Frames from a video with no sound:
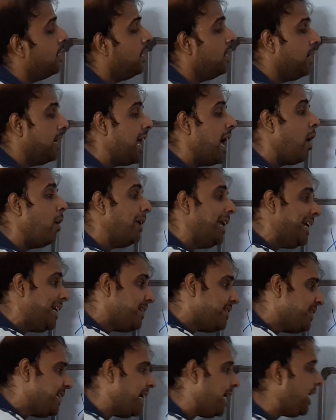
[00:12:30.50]
Now let
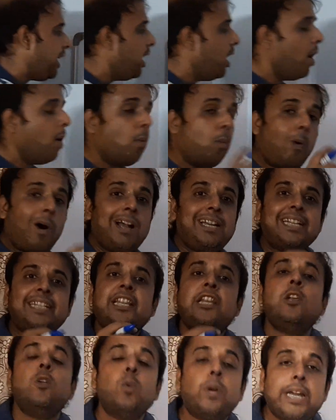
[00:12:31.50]
us see what are
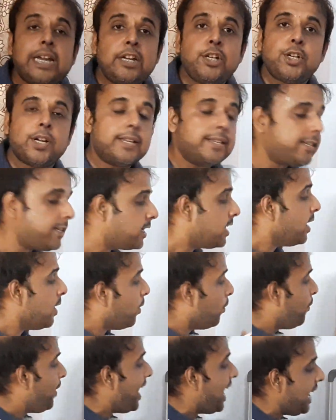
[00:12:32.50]
the locations
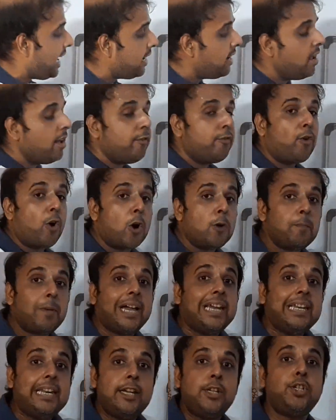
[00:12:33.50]
where
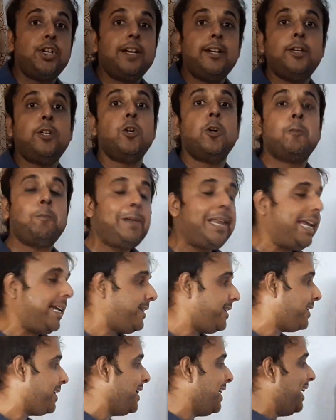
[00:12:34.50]
formylation took
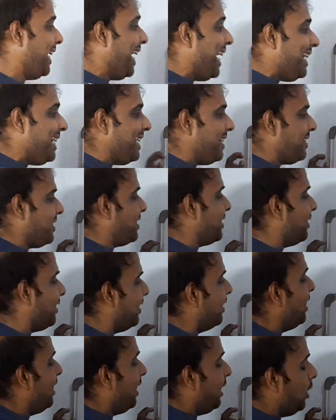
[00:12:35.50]
place. It is the
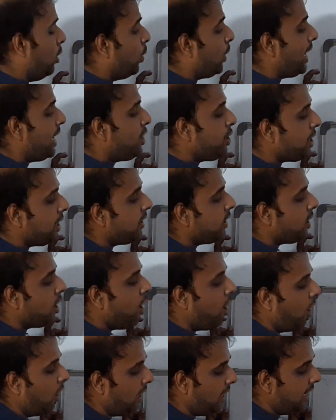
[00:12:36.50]
location
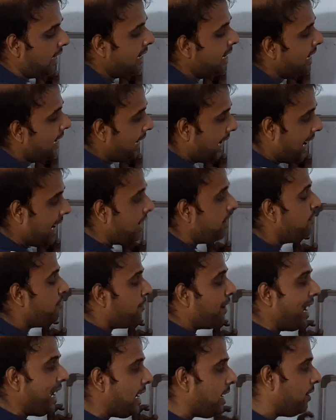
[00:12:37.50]
called
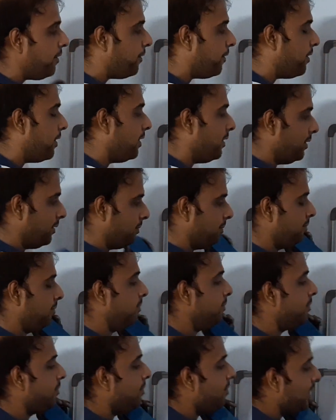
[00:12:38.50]
N5.
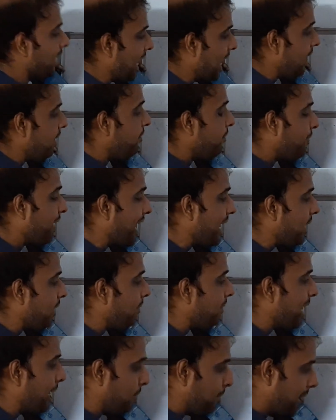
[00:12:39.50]
N5,
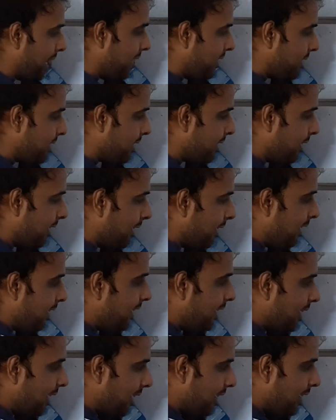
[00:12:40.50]
that means
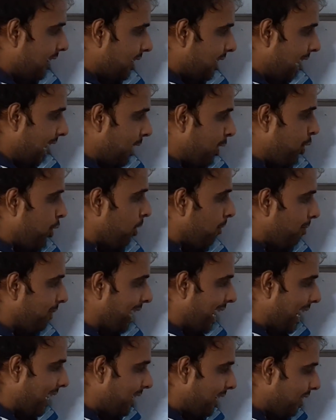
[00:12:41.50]
assume
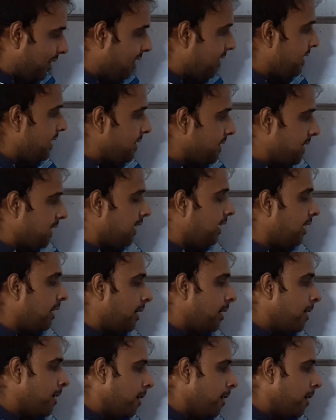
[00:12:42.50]
that this is the